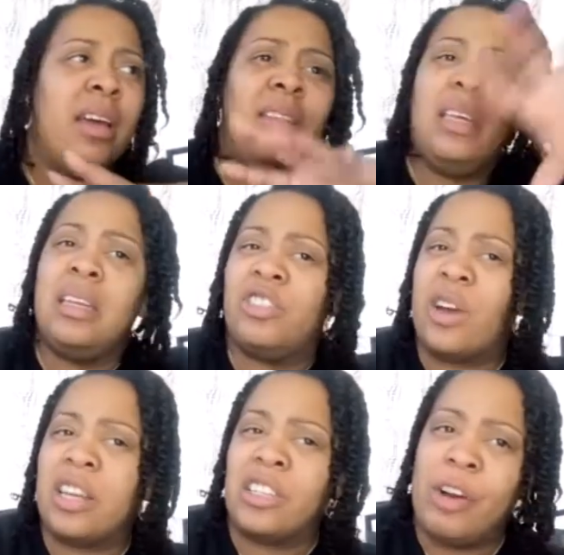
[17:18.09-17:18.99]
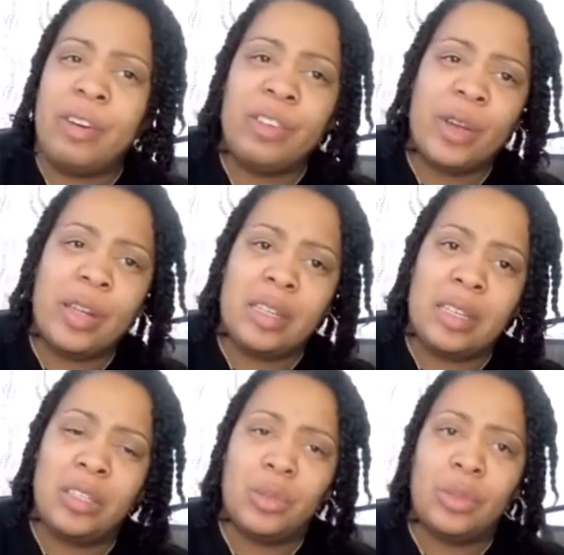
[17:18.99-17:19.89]
Nina tried to turn train it
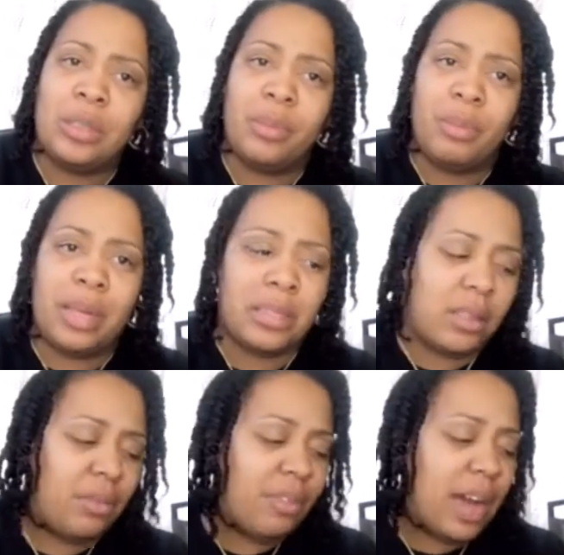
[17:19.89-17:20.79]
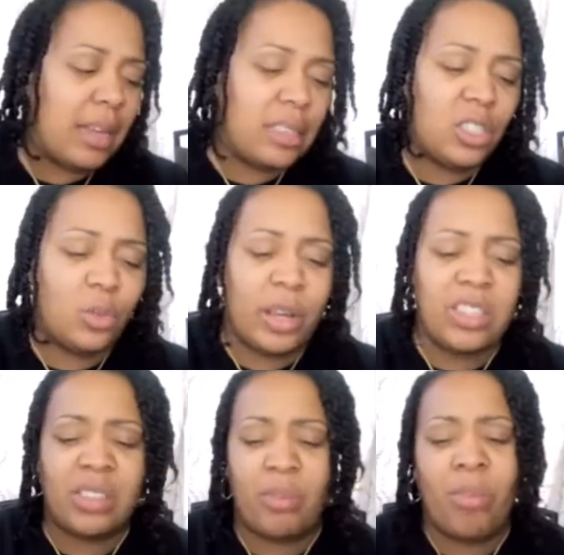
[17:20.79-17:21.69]
into a domestic violence
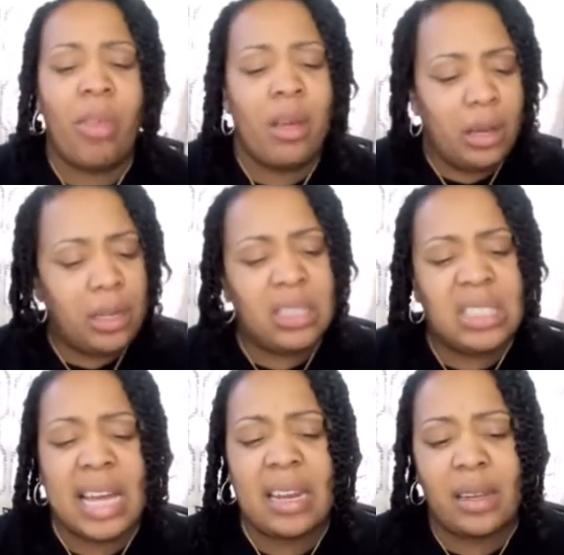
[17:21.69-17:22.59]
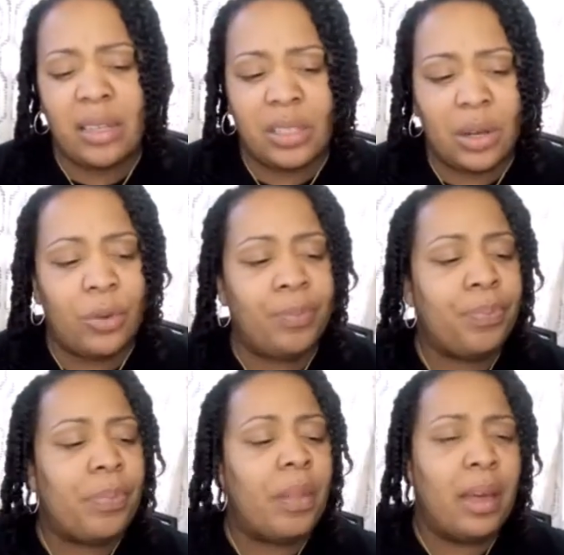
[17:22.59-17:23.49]
situation, understandably so.
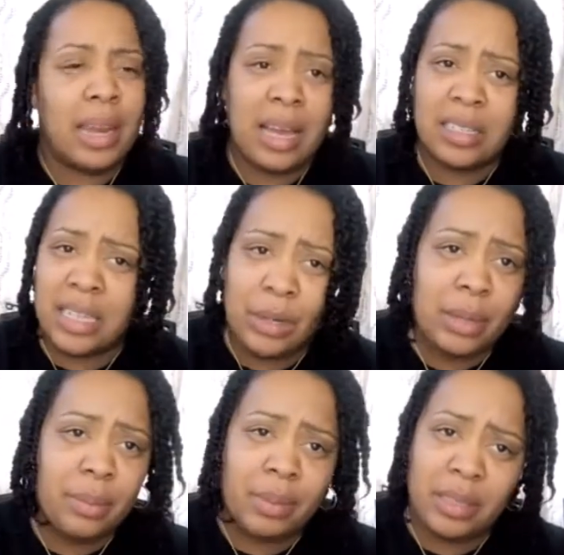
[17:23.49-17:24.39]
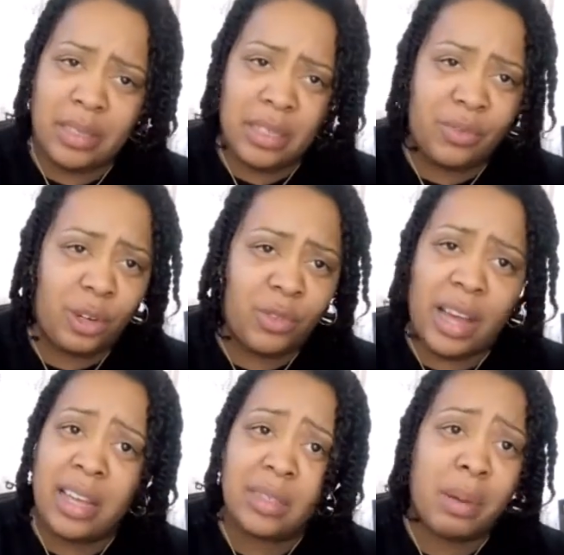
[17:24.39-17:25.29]
And I could tell that this is his first
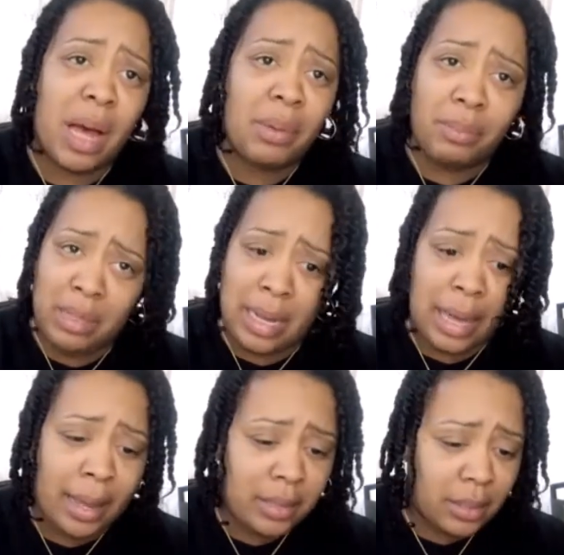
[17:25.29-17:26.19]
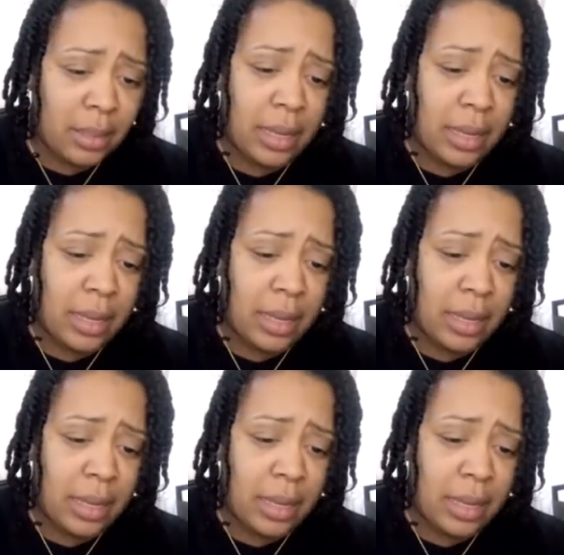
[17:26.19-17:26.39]
fight because Bobby beat that ass.